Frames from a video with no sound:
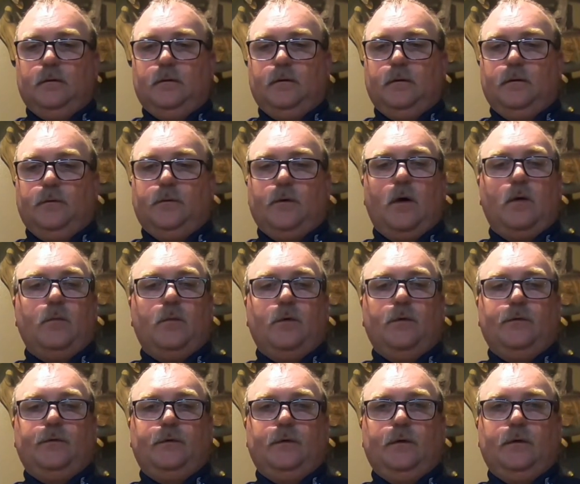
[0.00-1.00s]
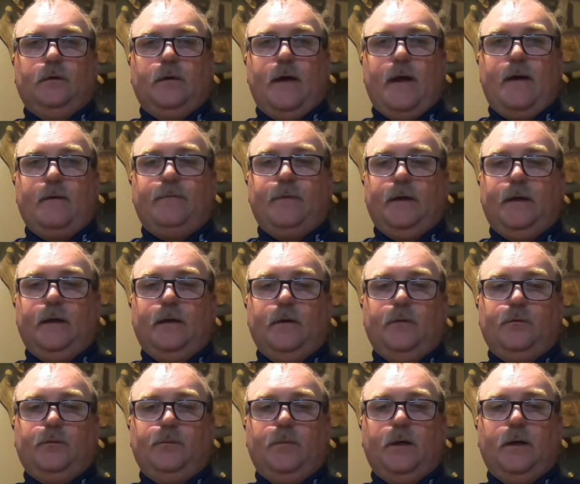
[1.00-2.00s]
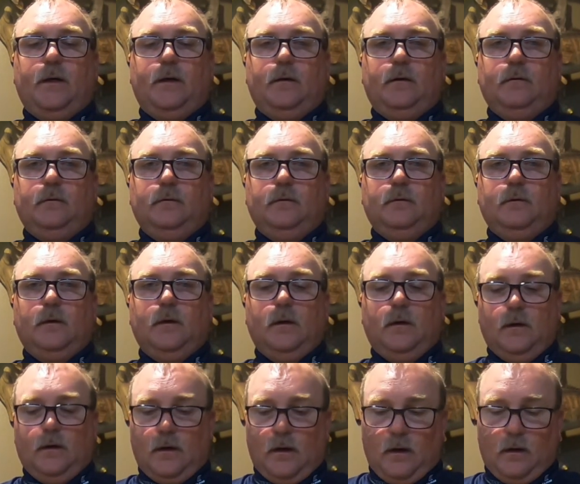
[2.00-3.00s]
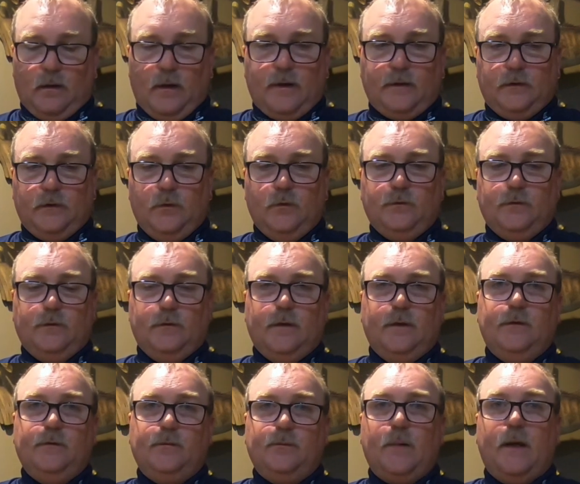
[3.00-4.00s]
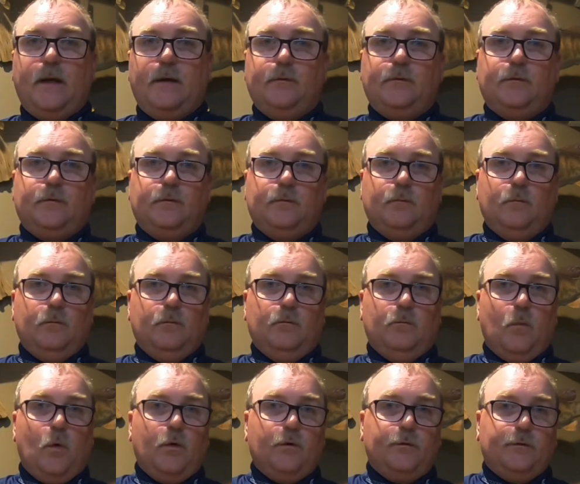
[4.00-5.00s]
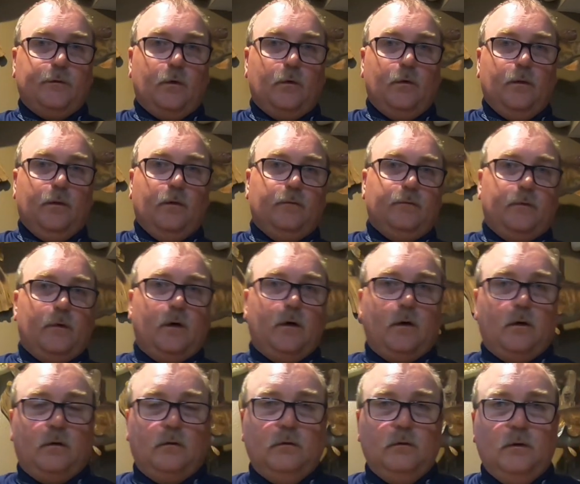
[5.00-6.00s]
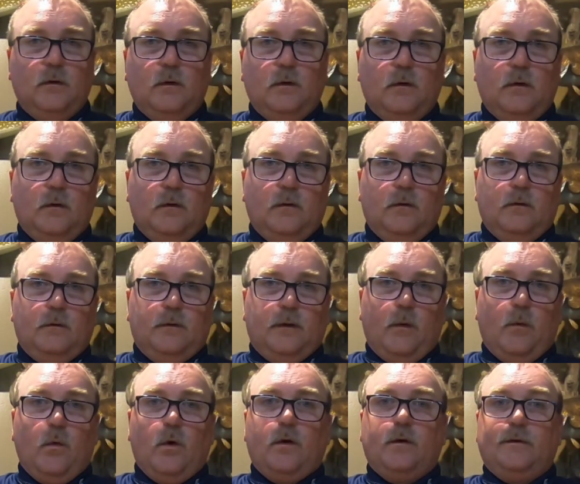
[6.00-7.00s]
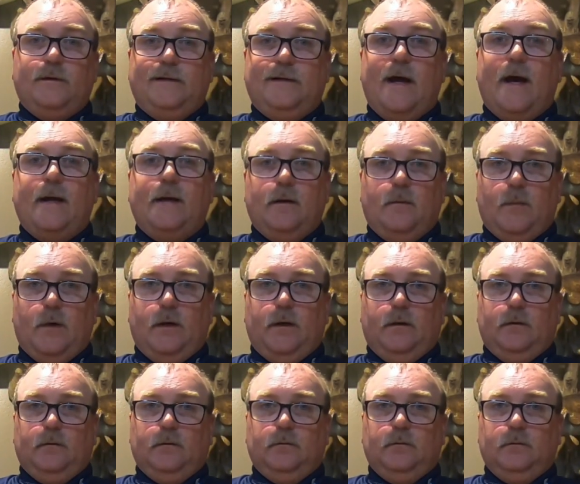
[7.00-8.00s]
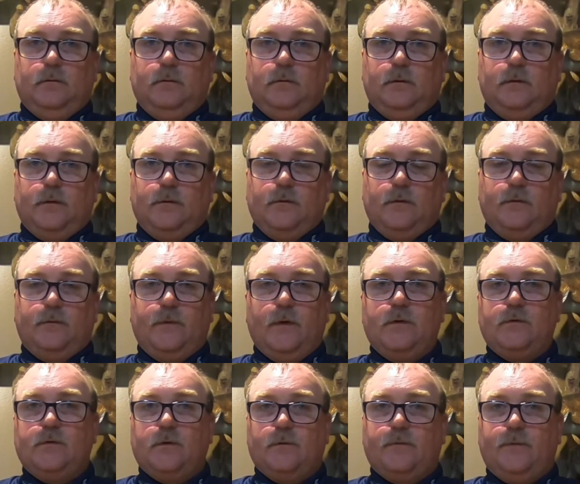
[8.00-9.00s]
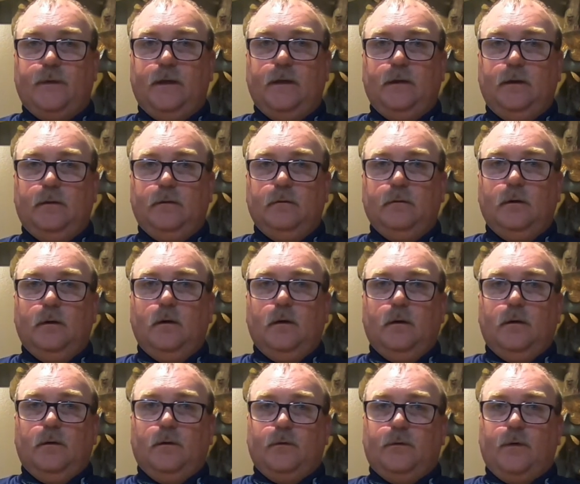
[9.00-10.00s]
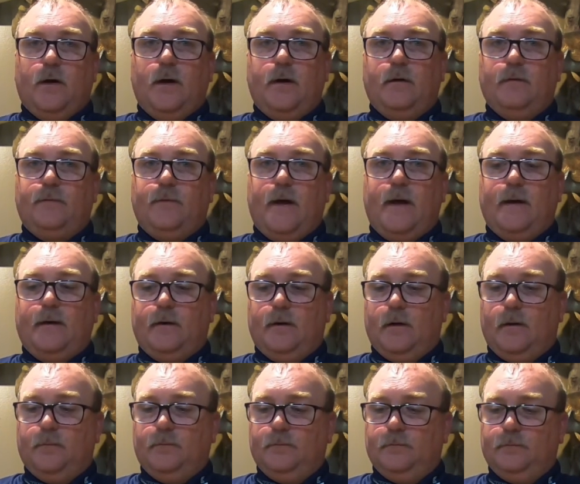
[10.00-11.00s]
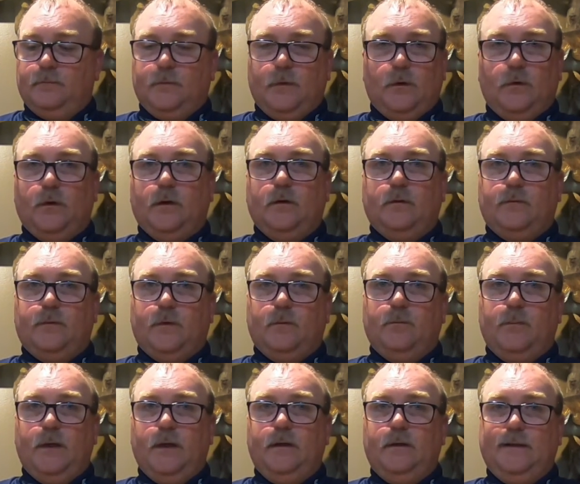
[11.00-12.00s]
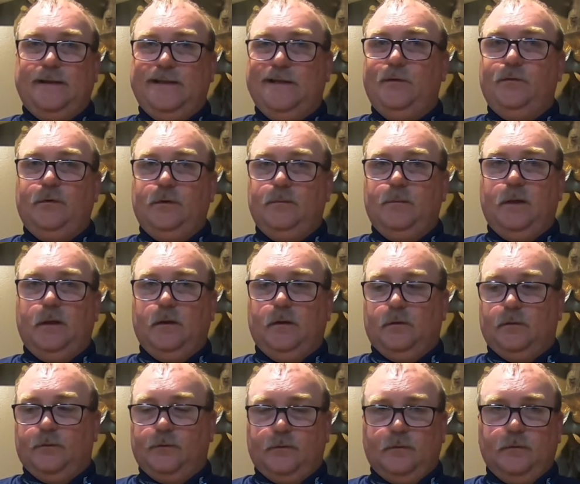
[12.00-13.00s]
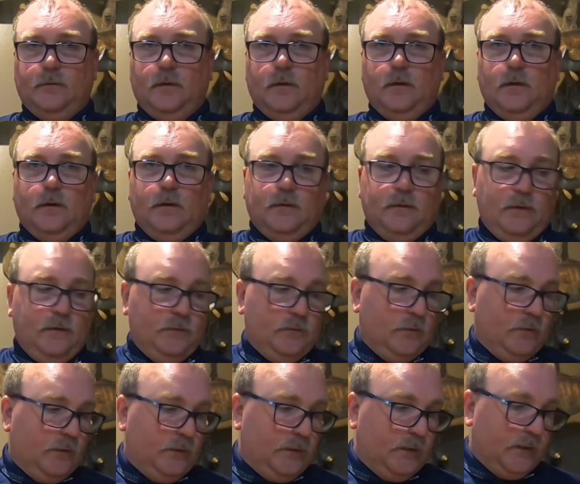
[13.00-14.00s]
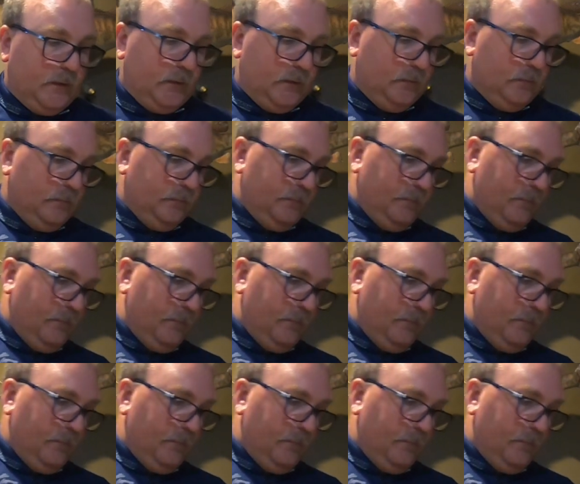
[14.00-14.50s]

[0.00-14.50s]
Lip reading: is almost, you know, half again as big. I like using these baits more so in the fall. They work dynamite because the fish are feeding, they're trying to fatten up, they're looking for big easy meals. These are the ticket.